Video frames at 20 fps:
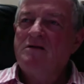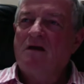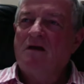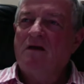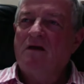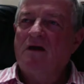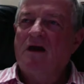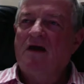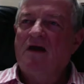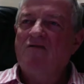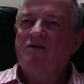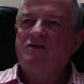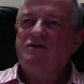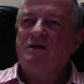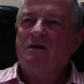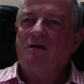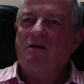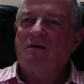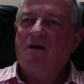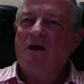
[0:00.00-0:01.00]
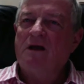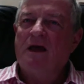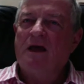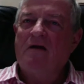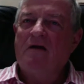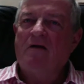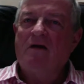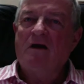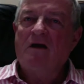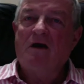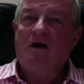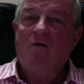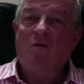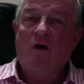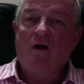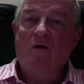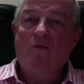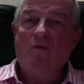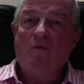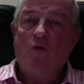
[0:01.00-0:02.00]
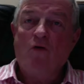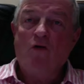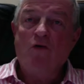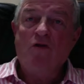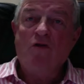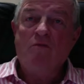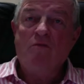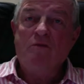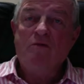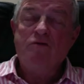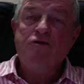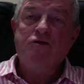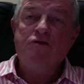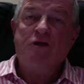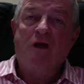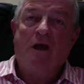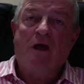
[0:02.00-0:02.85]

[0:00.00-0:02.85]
So they gave us an hour to go away and walk in the bush